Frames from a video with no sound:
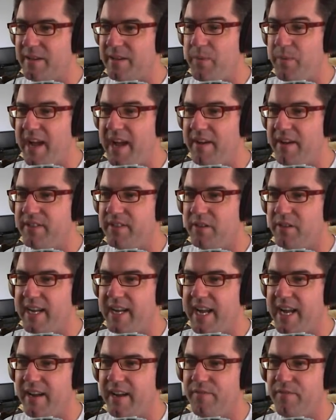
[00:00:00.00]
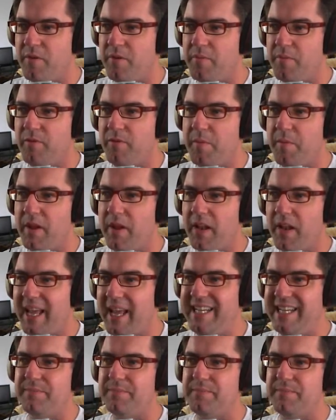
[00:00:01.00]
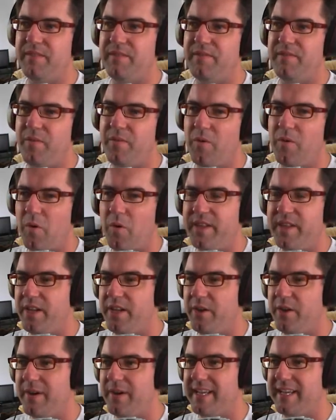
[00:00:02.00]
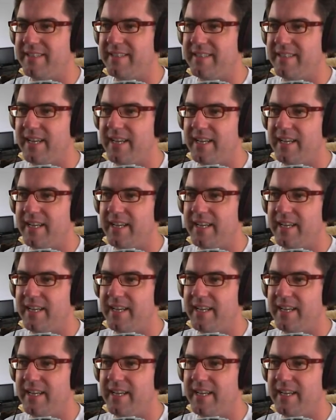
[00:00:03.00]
And we have to look at it from a replacement for the UAZ.